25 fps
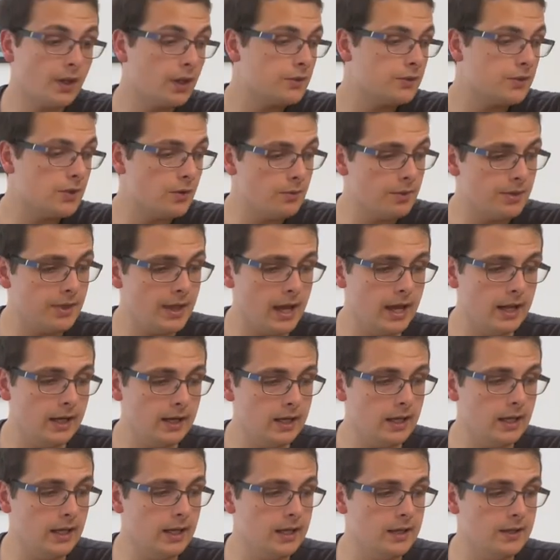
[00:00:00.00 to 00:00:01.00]
So
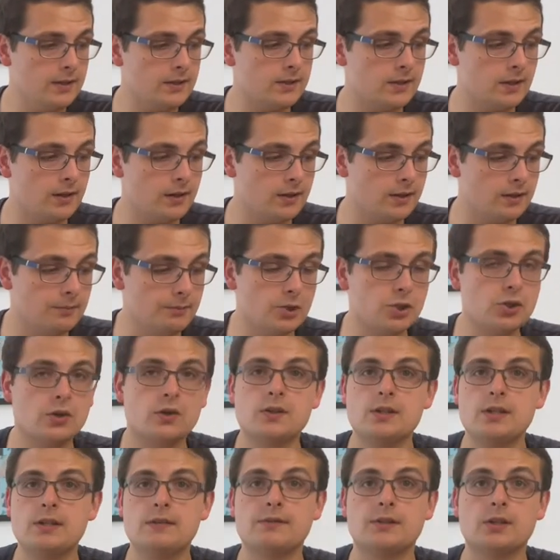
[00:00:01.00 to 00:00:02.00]
that is the
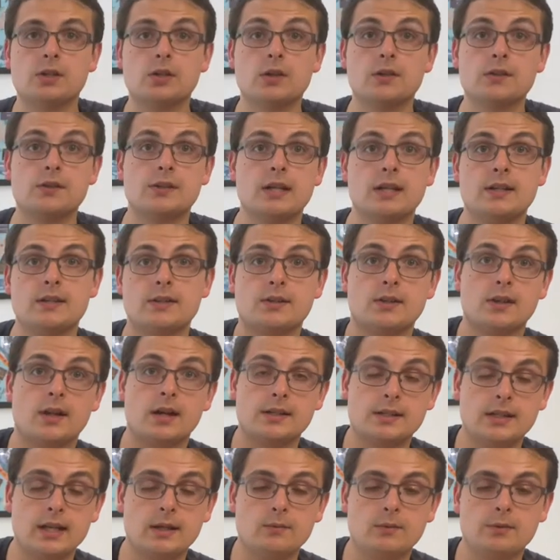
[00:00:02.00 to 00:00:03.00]
majority of the contents that I
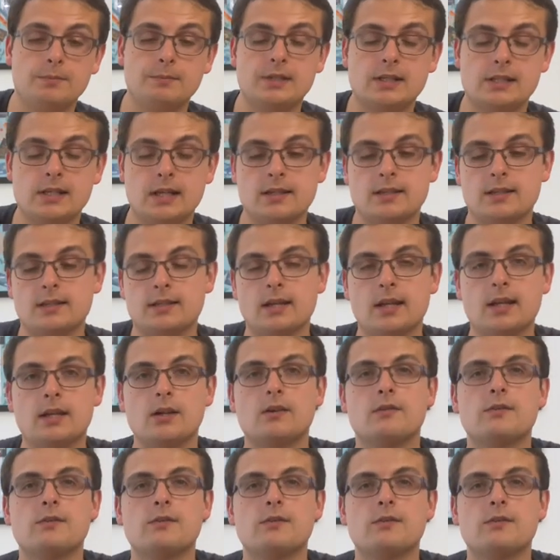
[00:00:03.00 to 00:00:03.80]
take with me day to day.